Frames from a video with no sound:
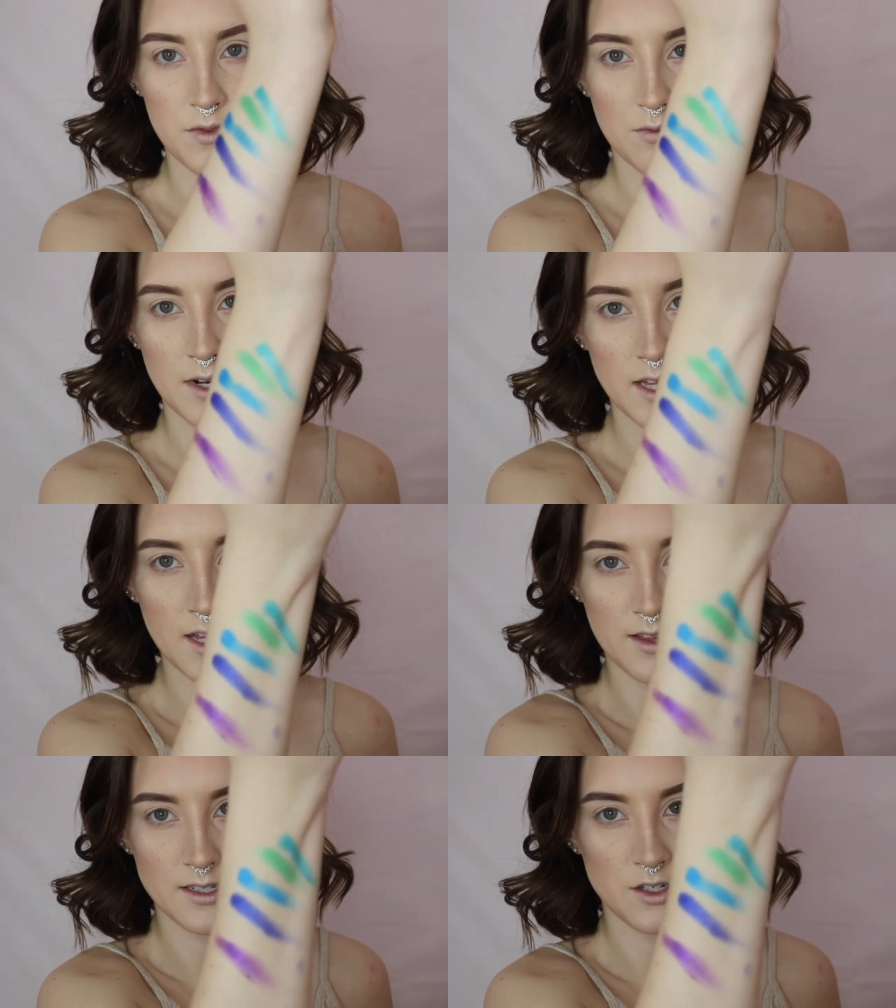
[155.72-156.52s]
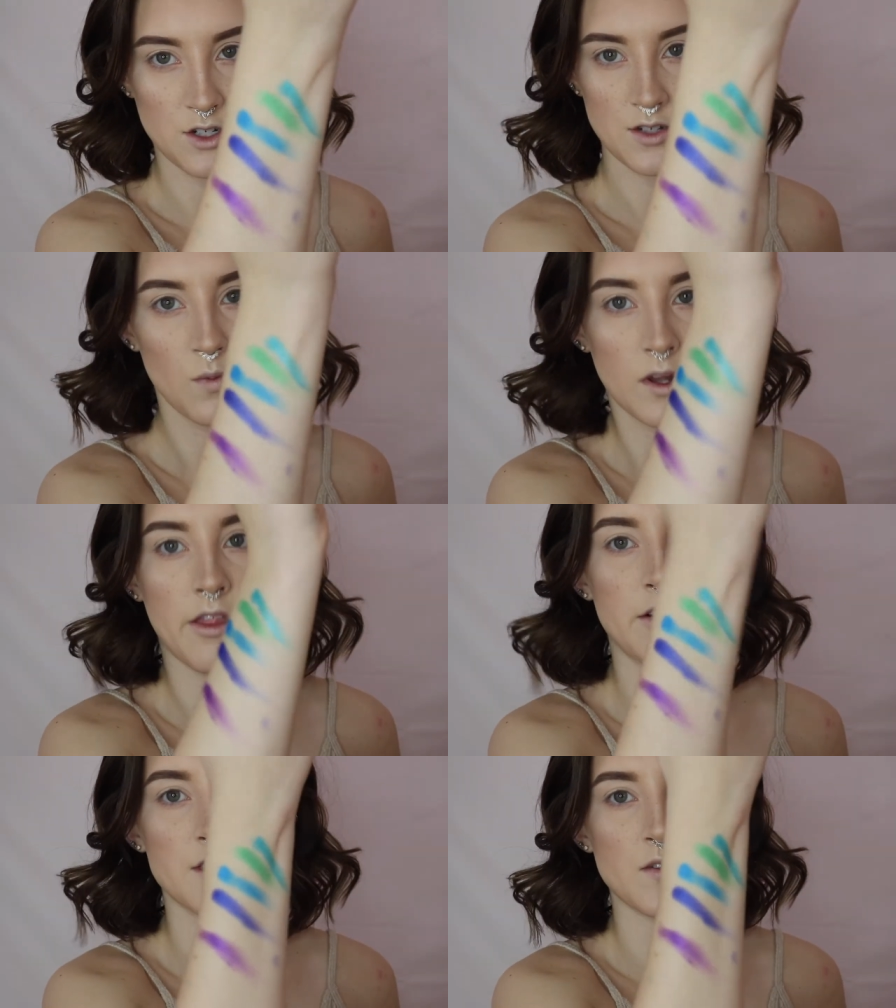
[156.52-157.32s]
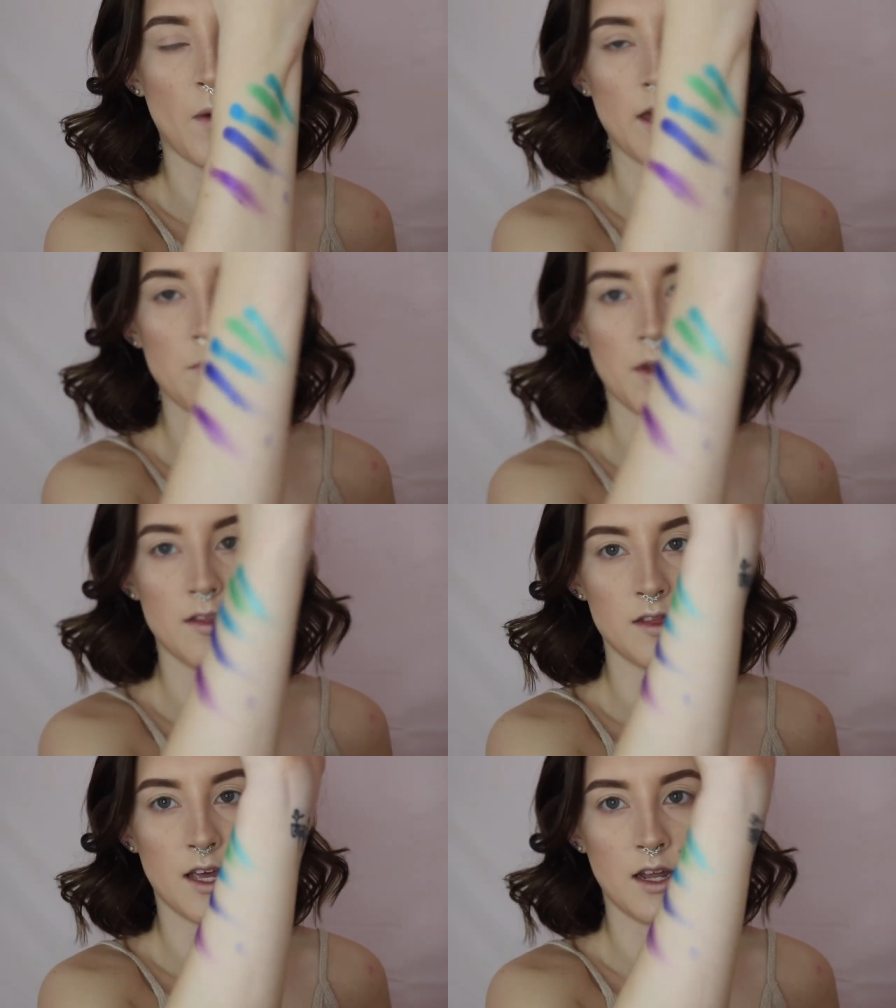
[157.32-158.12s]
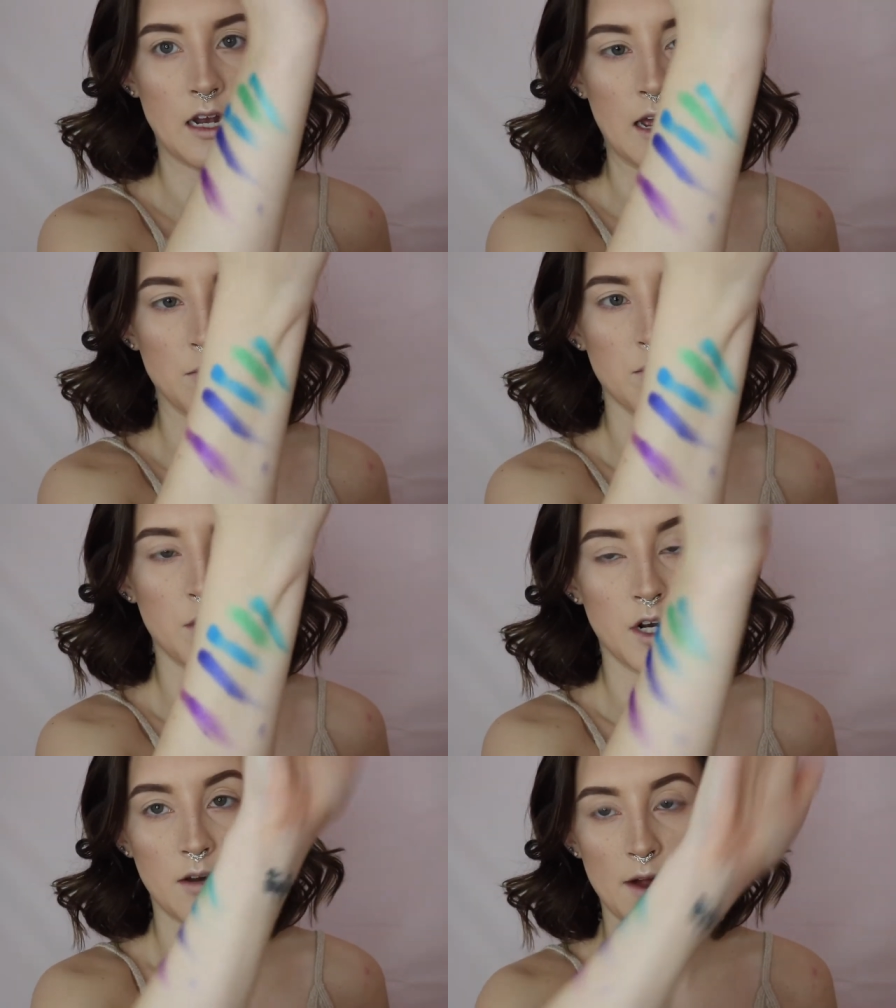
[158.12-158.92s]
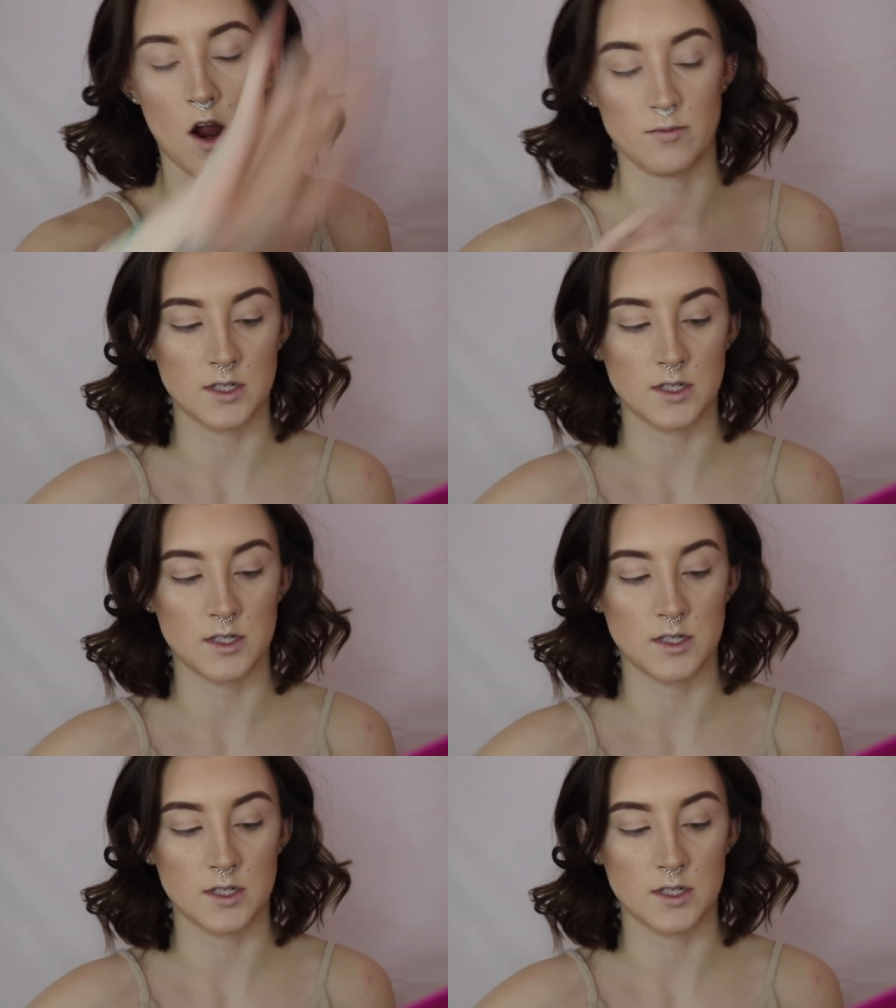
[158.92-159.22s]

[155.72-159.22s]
Really, this is just one little swipe, and then I put it on my arm.